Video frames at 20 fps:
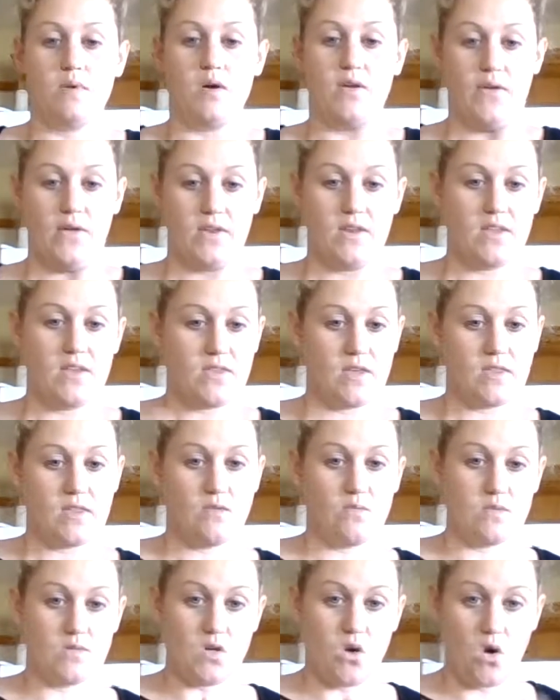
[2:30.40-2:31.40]
Anything that
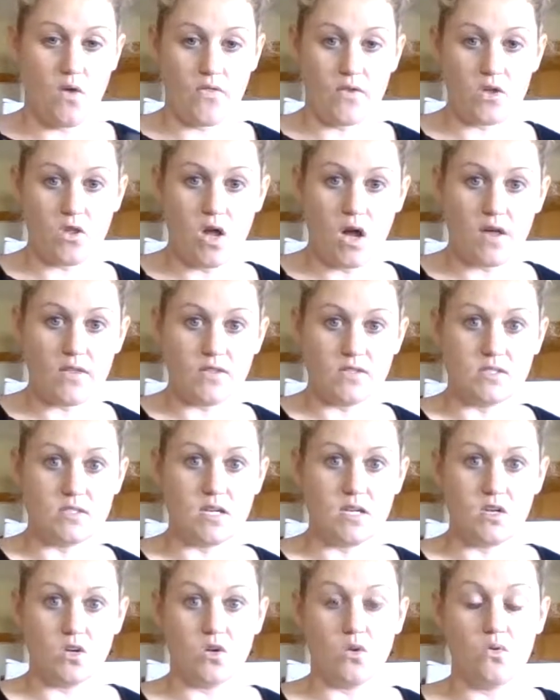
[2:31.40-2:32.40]
was on the cloth is
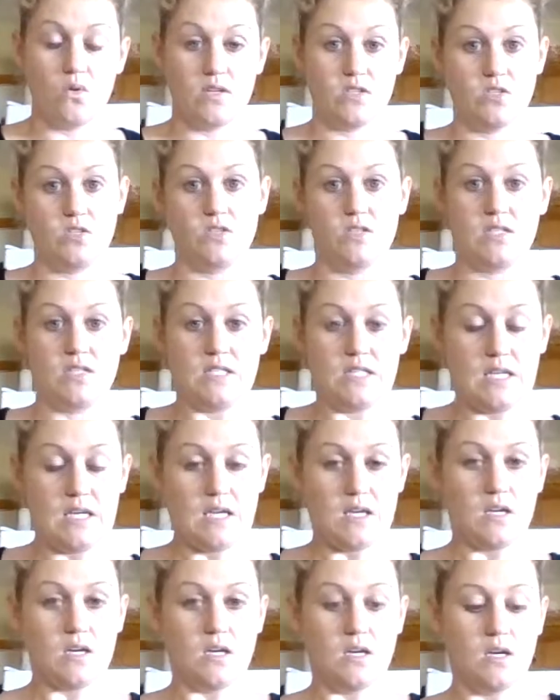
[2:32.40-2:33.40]
going to go into the
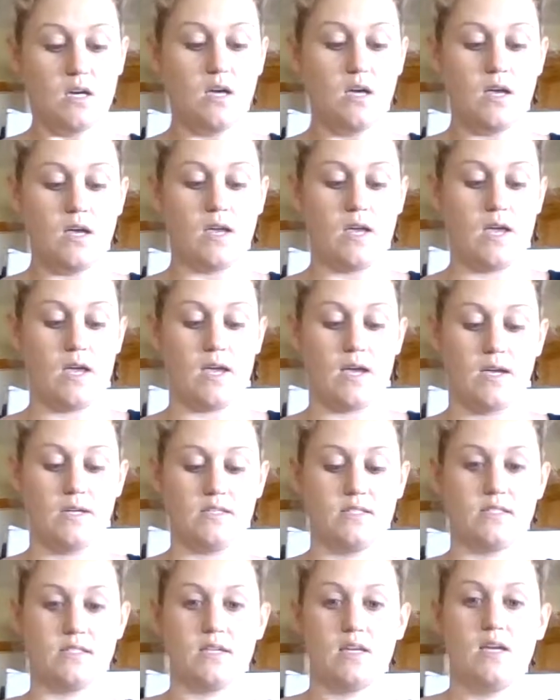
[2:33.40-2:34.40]
sink,
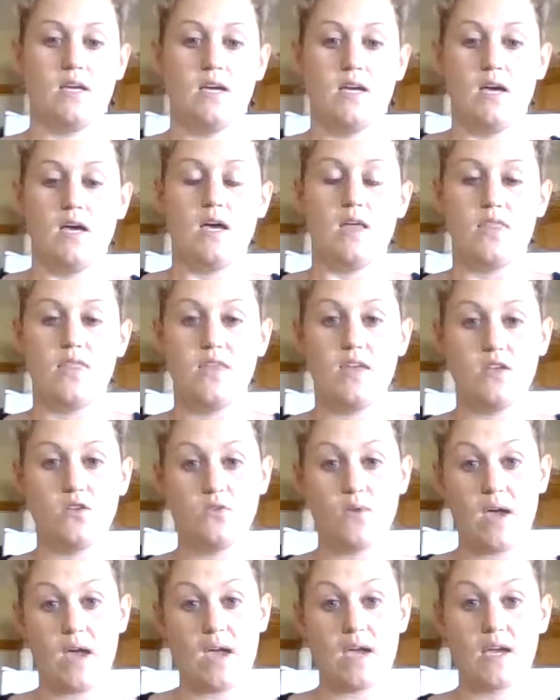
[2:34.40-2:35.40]
and then you
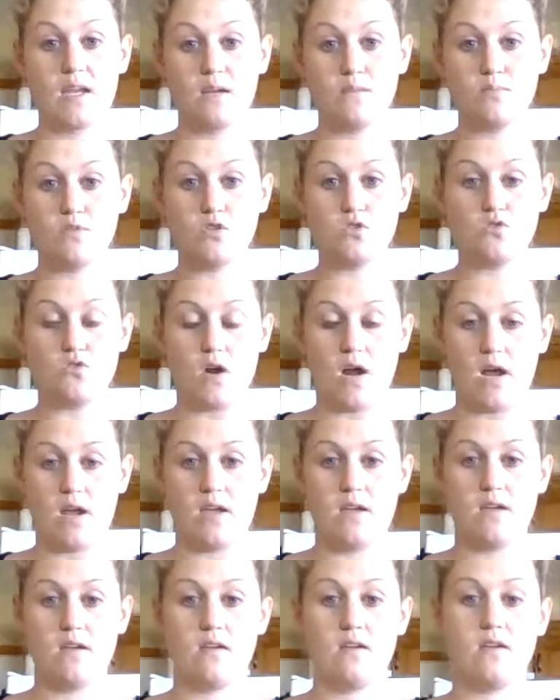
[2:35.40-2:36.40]
hang it up to
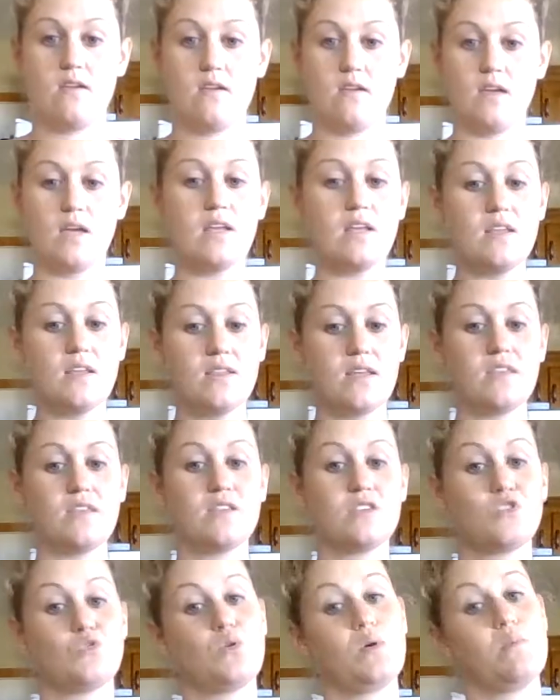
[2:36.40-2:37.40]
dry. Anything
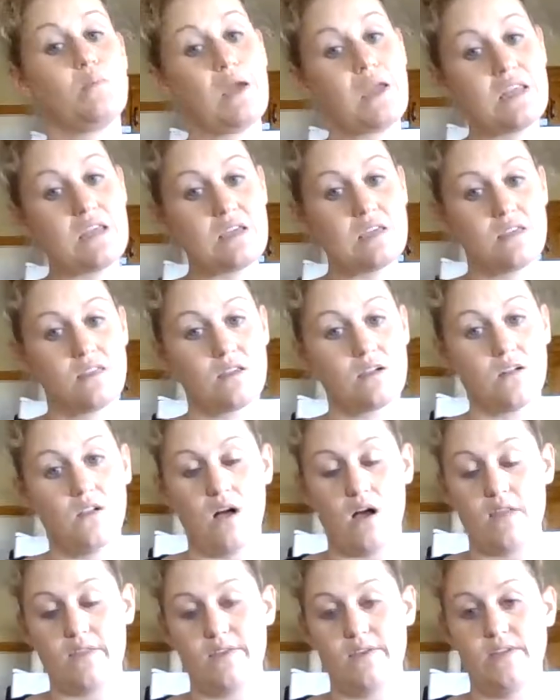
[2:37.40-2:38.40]
that's remaining in the
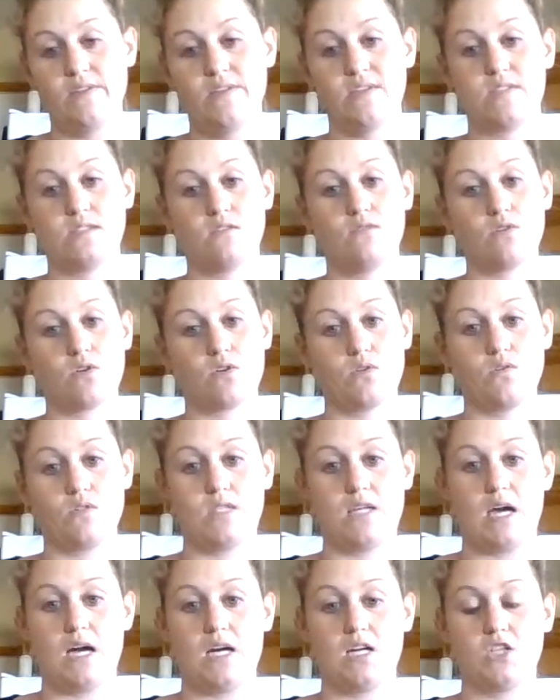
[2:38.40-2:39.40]
cloth, then the silver goes
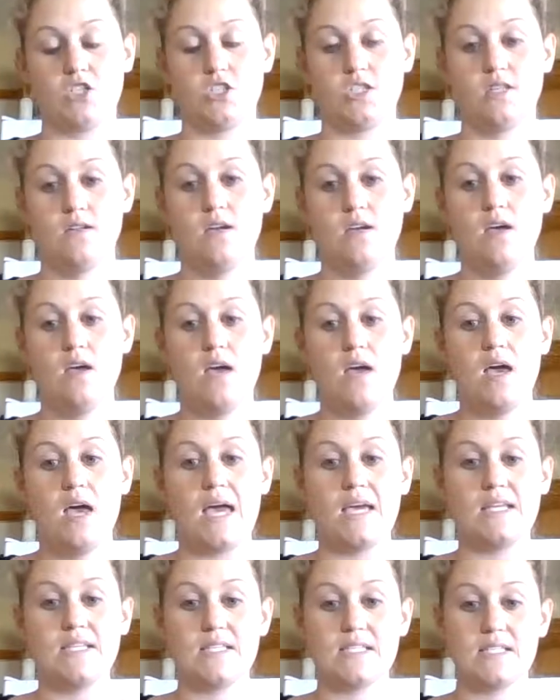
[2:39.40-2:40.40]
to action
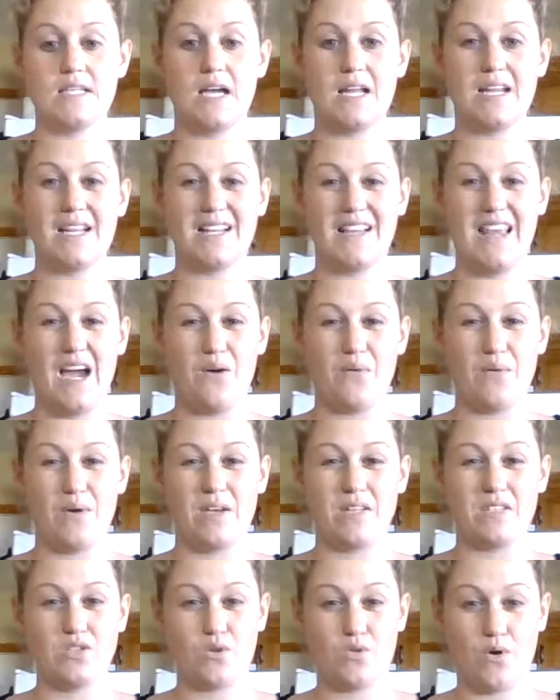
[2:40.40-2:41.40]
and does not allow
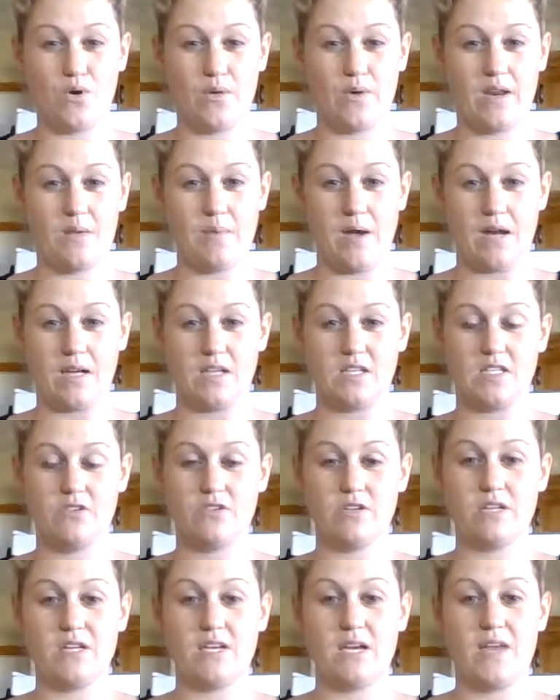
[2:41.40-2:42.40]
it to grow any
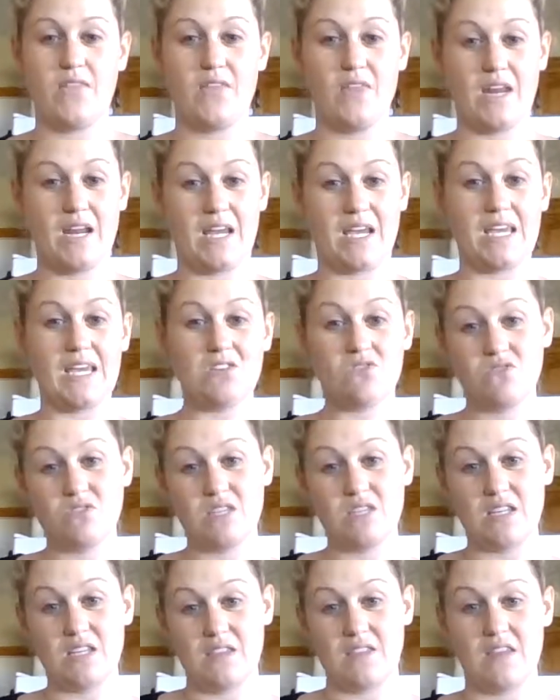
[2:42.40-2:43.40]
bacteria, and then it kills
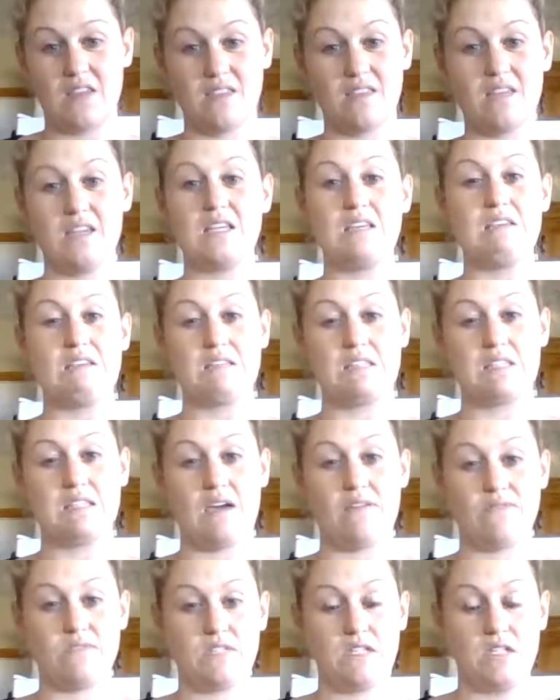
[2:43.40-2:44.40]
anything that is
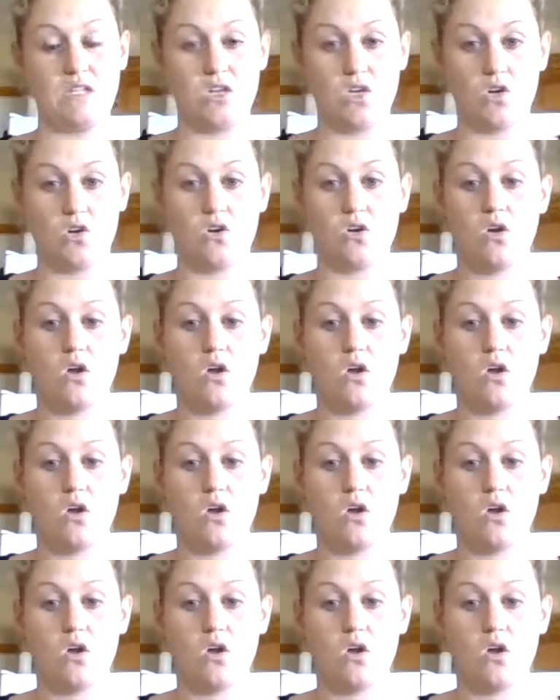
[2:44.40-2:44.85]
left in here.